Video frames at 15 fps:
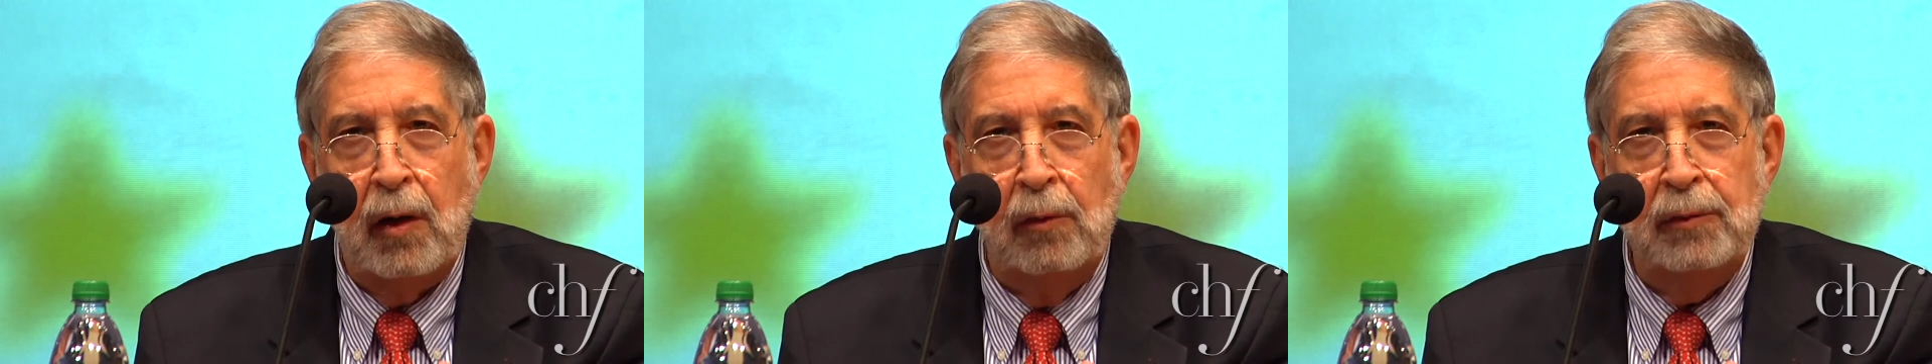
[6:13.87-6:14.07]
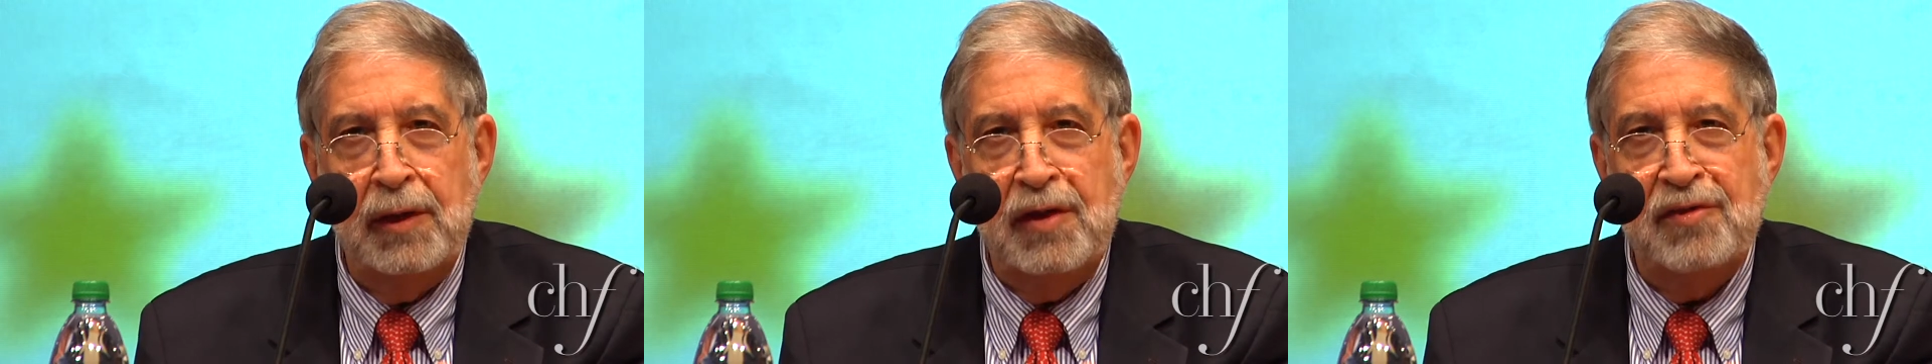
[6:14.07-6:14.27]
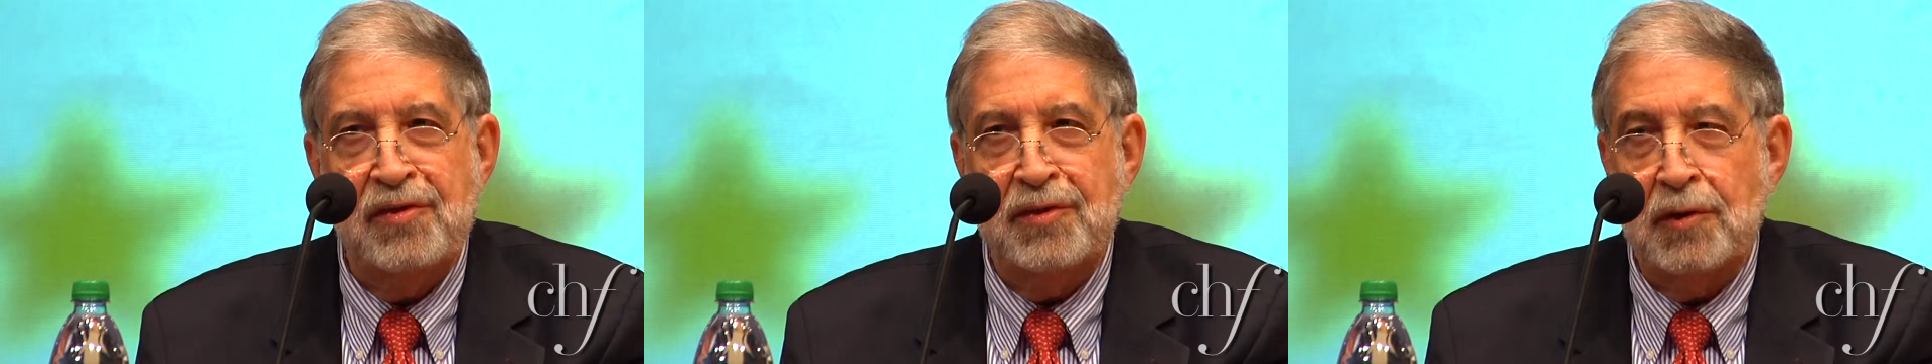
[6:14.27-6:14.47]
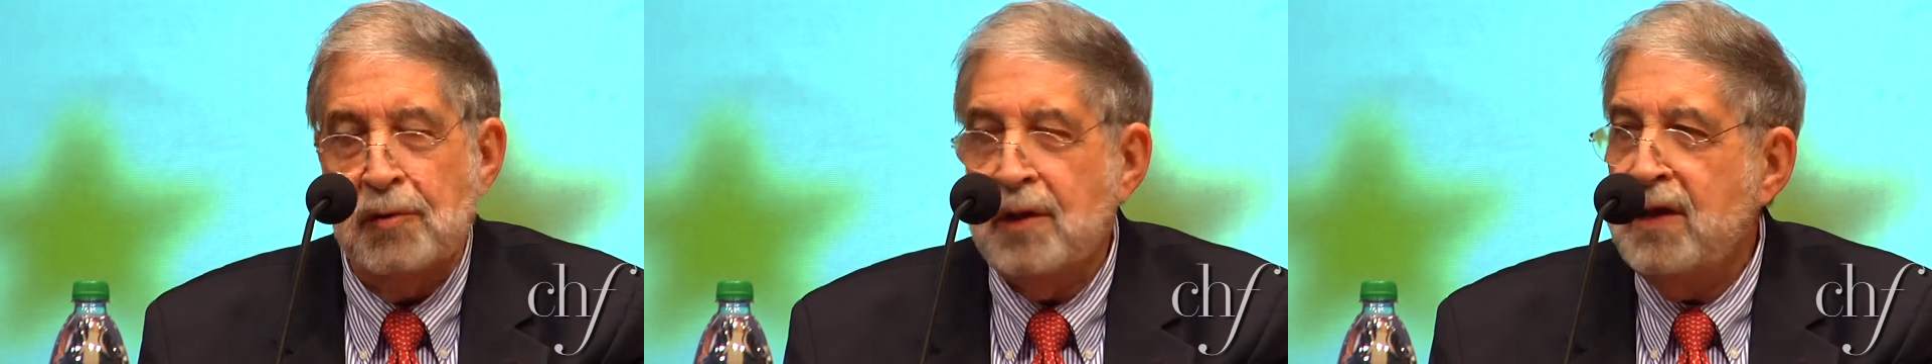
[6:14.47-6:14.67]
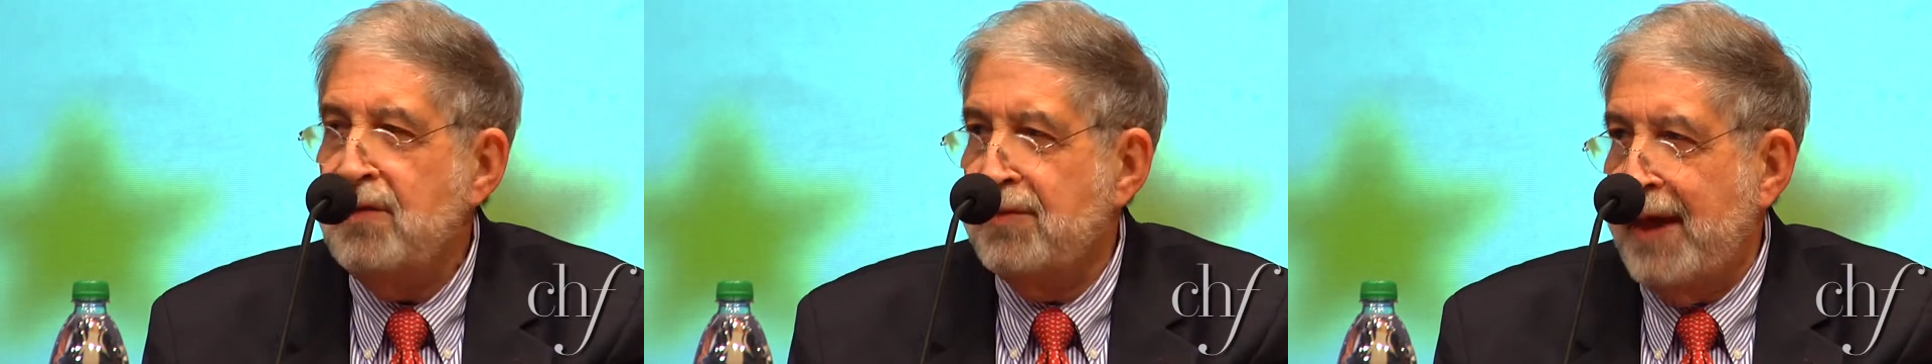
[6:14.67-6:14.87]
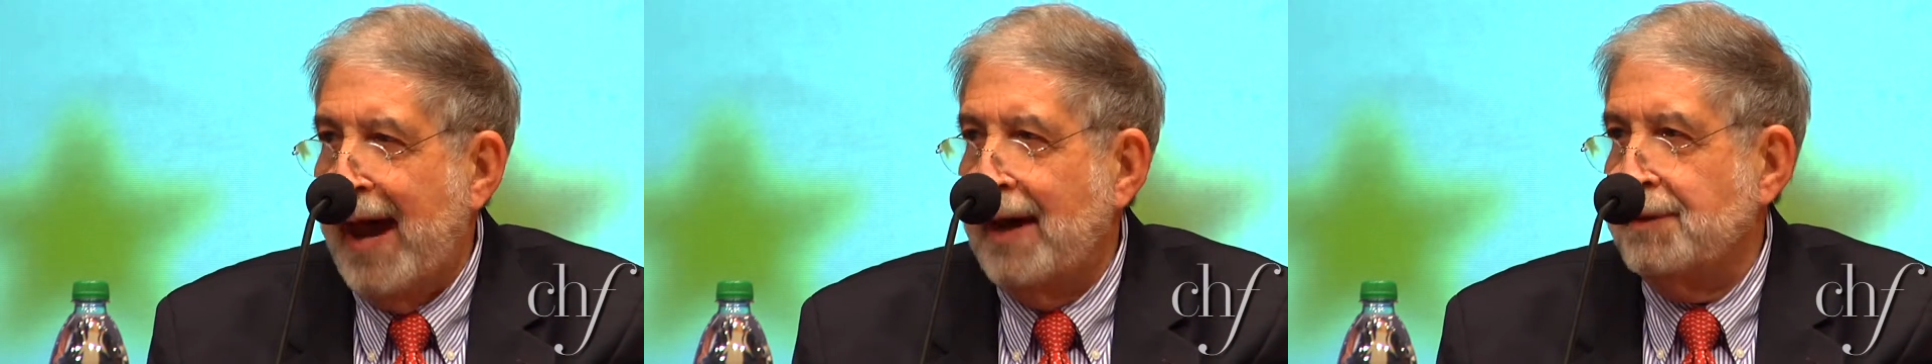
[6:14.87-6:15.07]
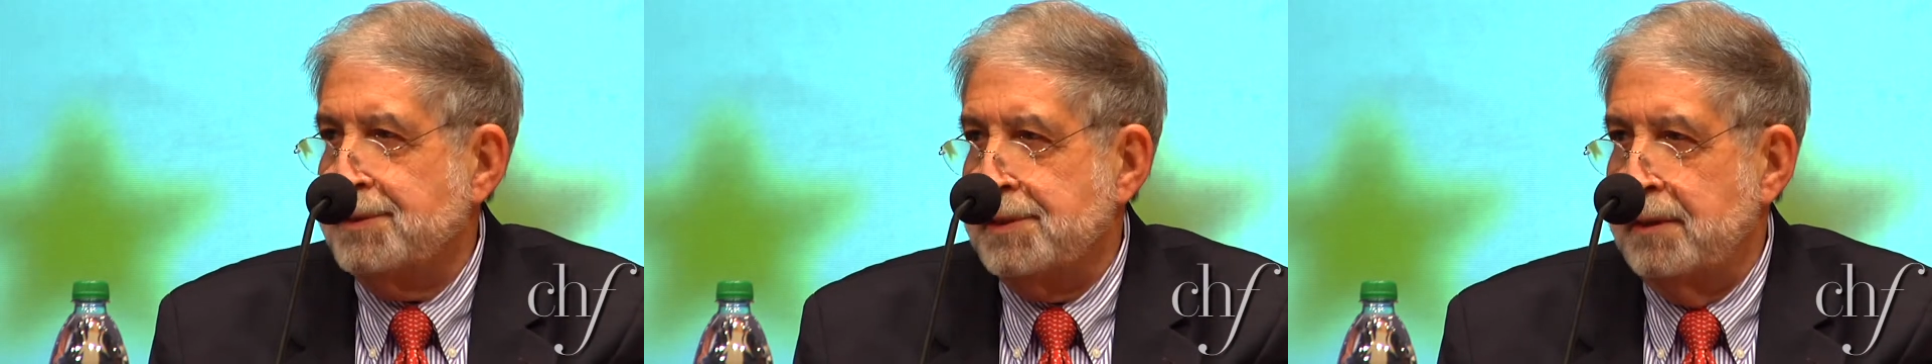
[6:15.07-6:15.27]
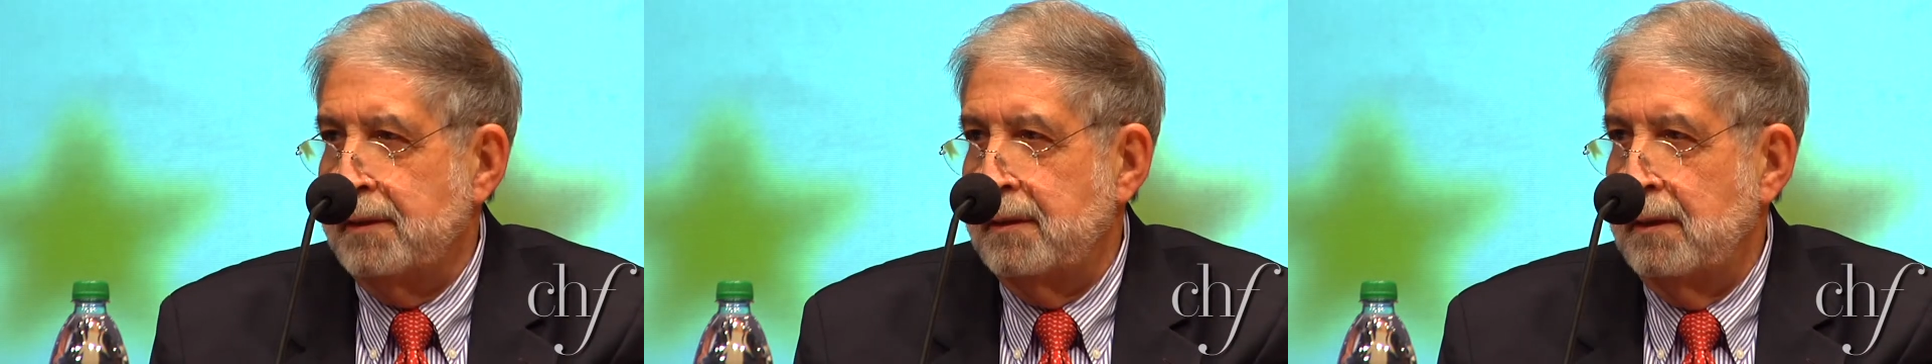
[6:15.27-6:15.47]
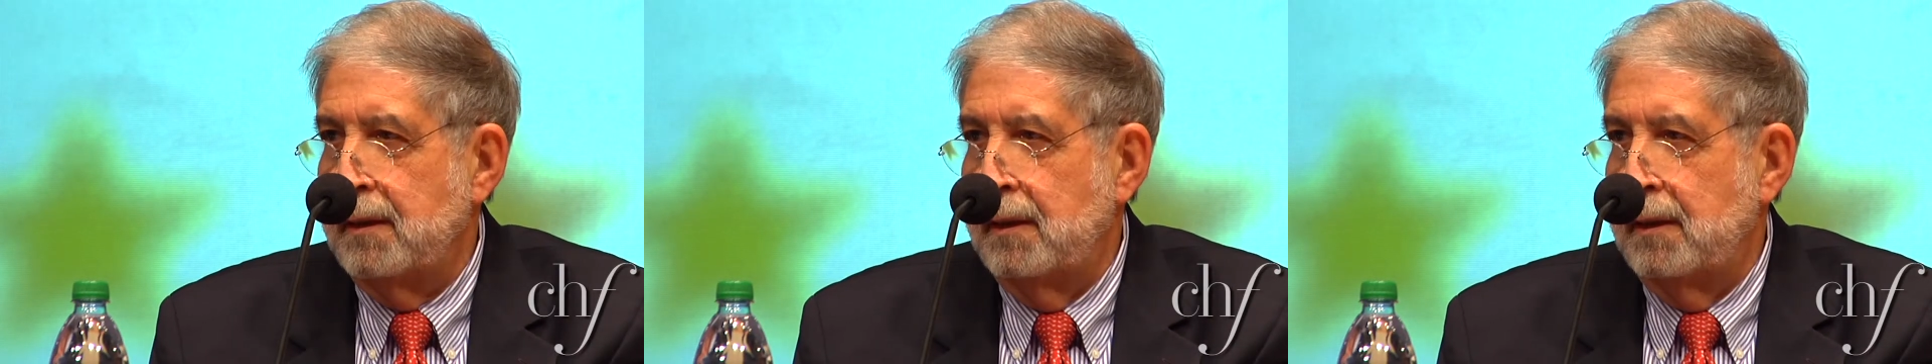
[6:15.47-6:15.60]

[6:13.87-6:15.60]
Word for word: only 30,000